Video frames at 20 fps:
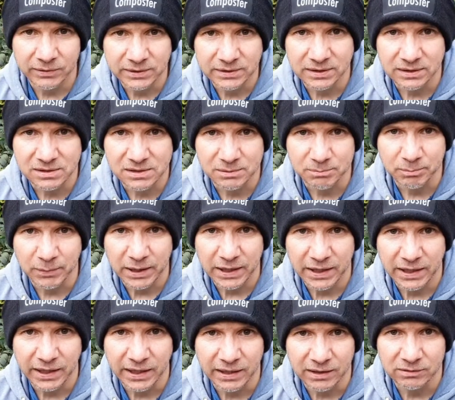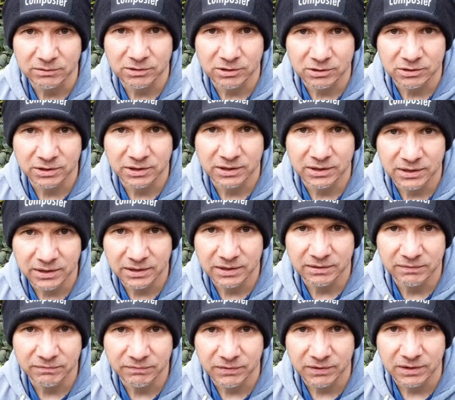it doesn't matter how long you
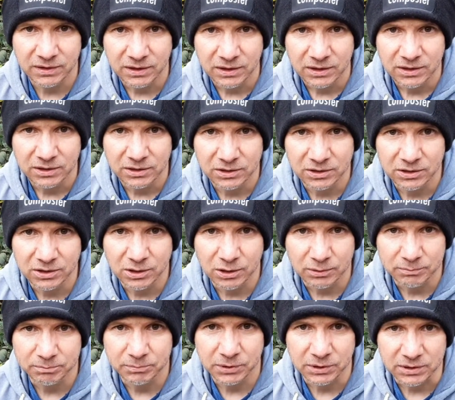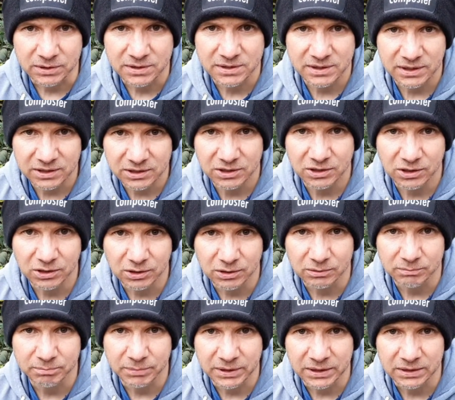leave your compost in your hot
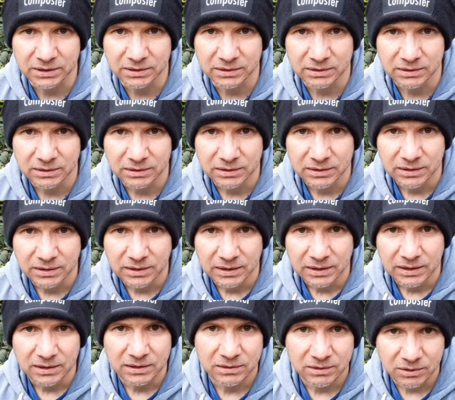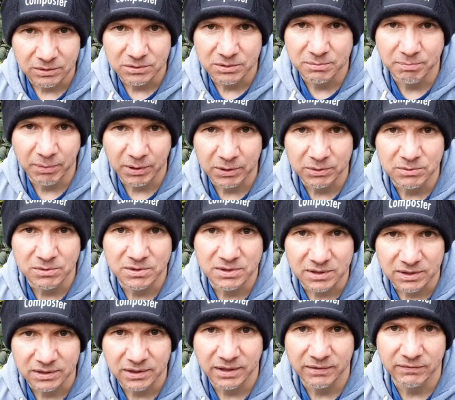bin, those bones are
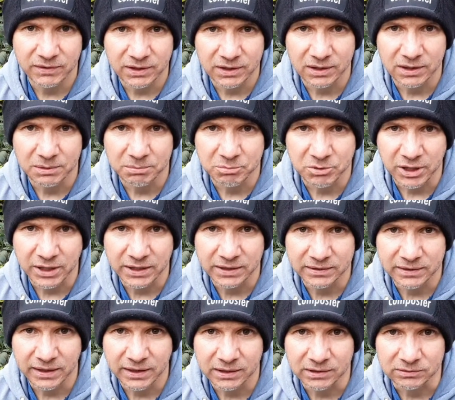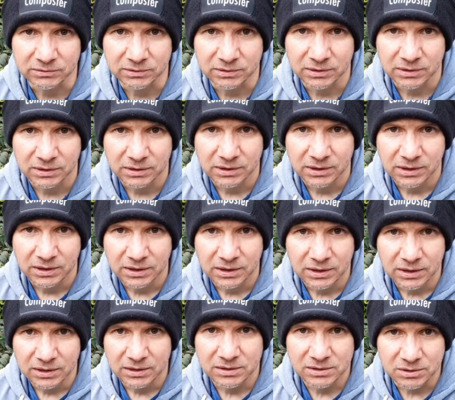never going to break down.
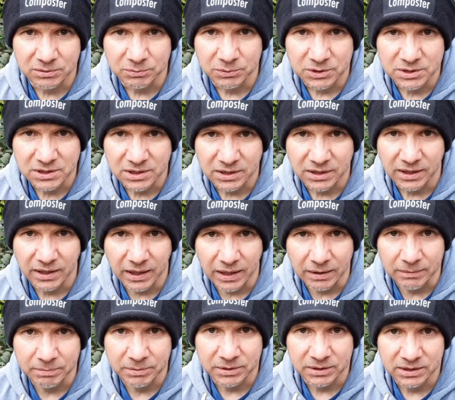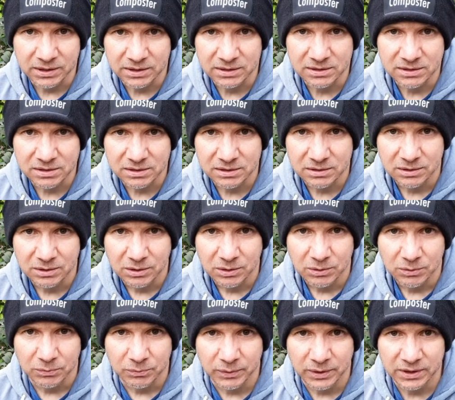So what's going to happen is,
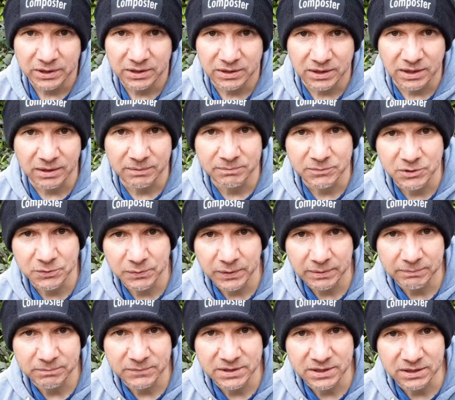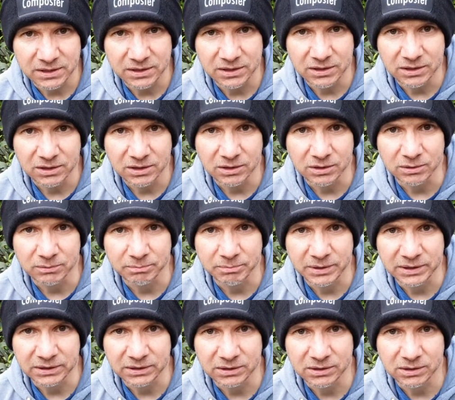when you come to empty your hot
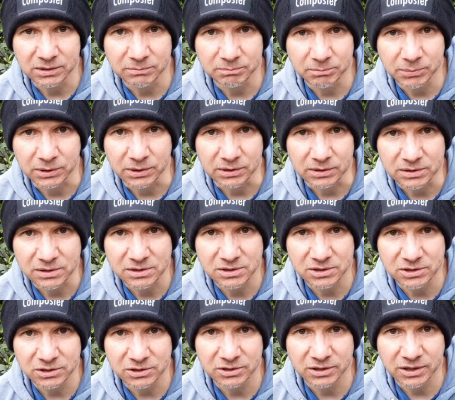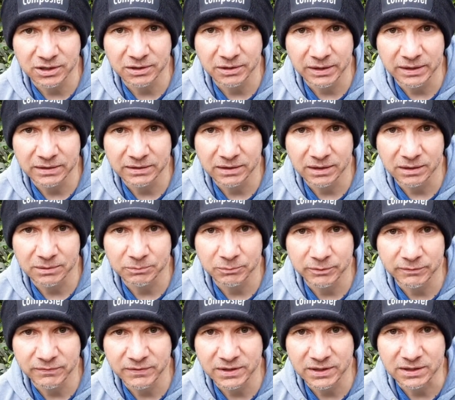bin compost, you're going to end up
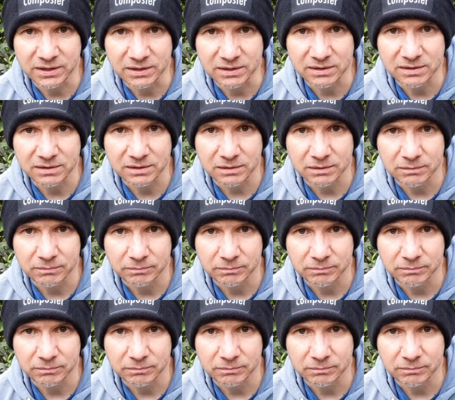with this.